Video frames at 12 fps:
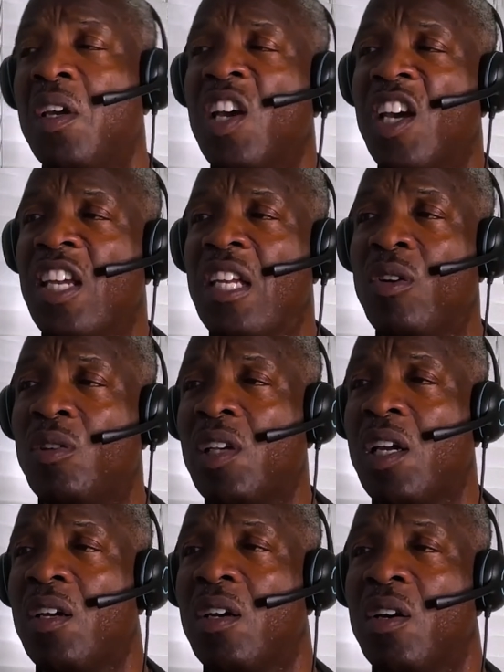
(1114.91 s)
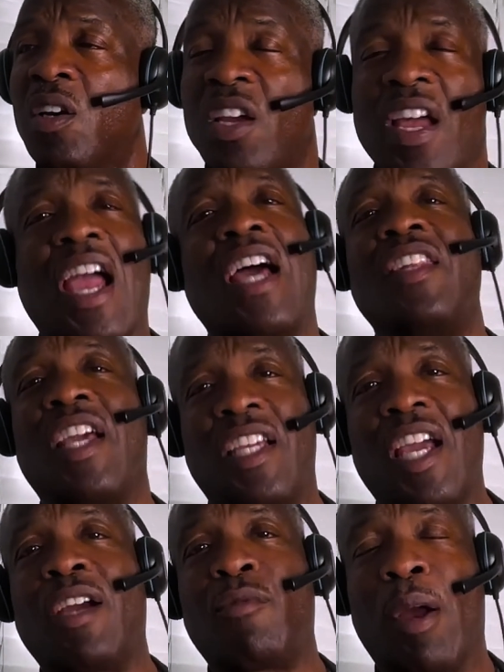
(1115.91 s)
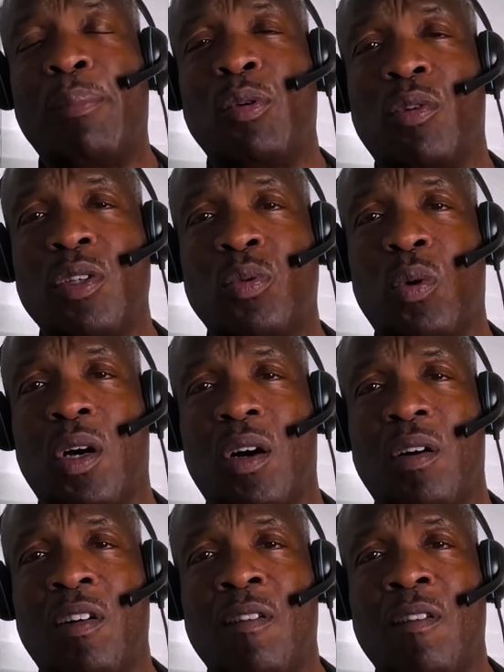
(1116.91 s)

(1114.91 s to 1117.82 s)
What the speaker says: And they looked at her and they gang raped her as well.